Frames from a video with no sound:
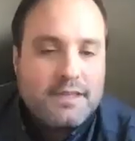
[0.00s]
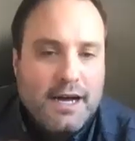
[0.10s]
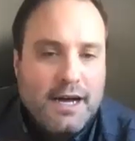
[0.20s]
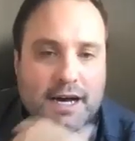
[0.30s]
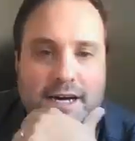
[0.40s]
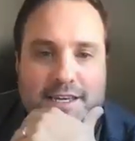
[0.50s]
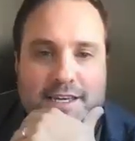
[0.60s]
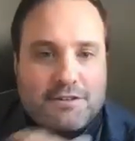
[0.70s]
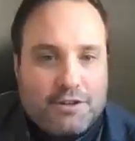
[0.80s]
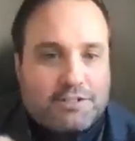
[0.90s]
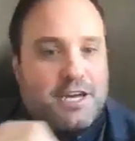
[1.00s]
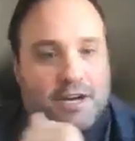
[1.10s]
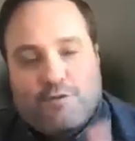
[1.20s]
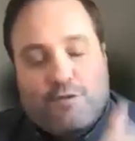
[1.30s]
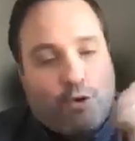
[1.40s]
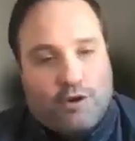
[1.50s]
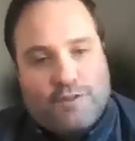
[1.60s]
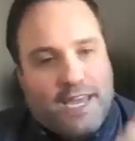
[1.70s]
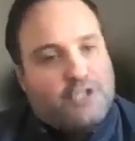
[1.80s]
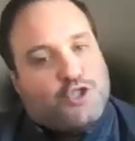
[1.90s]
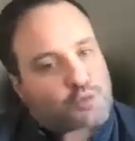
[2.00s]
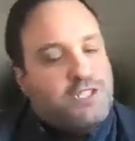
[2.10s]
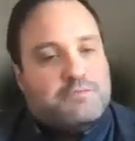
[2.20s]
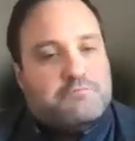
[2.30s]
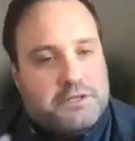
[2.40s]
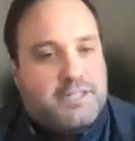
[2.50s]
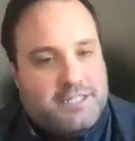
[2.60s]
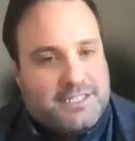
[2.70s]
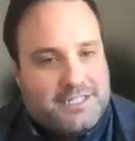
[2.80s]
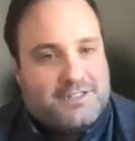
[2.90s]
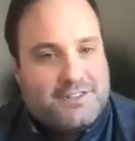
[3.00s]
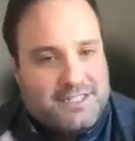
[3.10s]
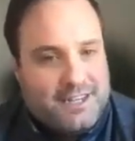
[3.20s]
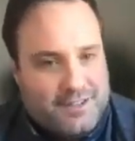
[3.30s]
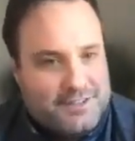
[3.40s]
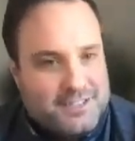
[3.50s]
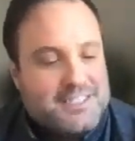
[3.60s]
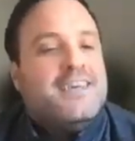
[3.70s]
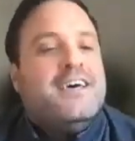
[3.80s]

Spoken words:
a little tug of war of, hey, should we just build these things ourselves,